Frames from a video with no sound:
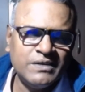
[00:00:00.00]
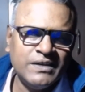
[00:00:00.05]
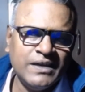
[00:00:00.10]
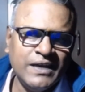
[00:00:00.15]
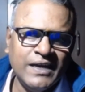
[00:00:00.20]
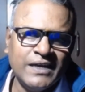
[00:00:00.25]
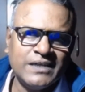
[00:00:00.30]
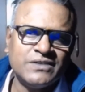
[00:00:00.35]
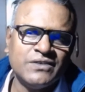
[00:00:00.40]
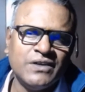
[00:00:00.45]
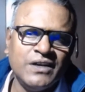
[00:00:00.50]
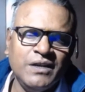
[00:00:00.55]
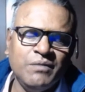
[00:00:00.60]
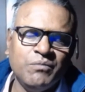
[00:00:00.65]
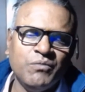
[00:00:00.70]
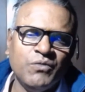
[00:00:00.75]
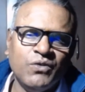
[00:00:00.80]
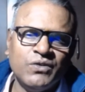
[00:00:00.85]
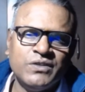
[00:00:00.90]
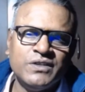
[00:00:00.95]
actually
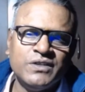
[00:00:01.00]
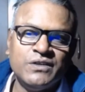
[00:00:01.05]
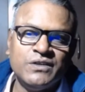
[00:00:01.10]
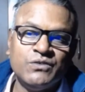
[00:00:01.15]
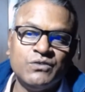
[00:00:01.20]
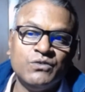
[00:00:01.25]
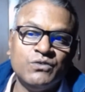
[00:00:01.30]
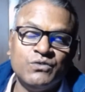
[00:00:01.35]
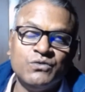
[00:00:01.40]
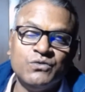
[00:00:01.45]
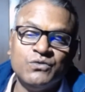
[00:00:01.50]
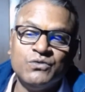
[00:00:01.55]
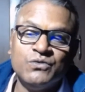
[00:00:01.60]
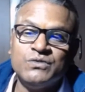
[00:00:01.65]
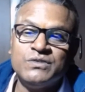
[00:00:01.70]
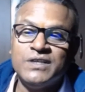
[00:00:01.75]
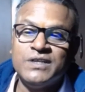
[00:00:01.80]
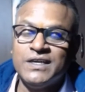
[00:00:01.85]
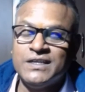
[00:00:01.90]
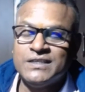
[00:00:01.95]
Modi to
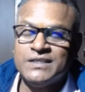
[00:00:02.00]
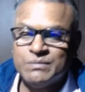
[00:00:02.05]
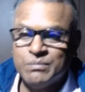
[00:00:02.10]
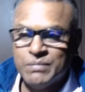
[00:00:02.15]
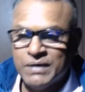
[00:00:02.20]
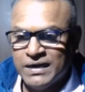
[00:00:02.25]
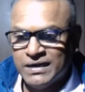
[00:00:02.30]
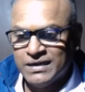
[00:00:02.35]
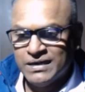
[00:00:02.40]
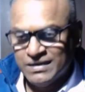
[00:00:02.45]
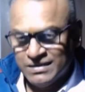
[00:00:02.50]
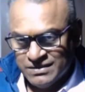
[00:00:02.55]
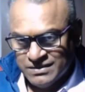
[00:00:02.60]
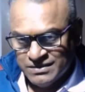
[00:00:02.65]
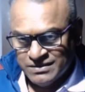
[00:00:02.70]
do things better.